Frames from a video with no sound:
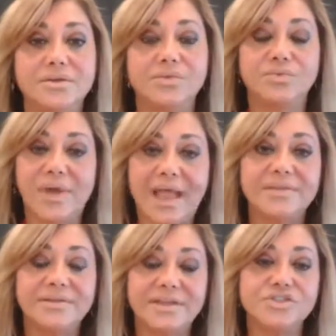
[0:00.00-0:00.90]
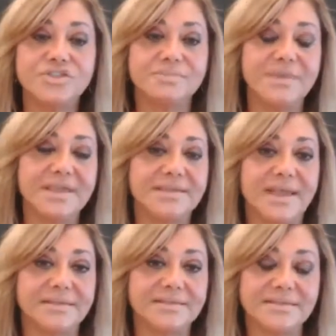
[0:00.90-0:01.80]
rather than just make
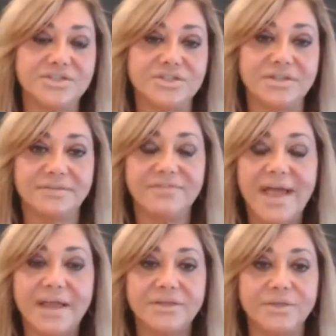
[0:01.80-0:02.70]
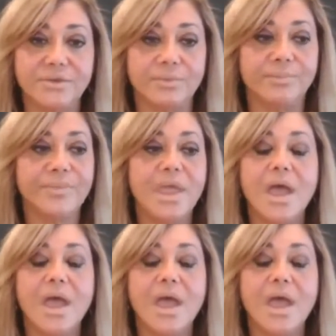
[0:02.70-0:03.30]
that decision in a vacuum,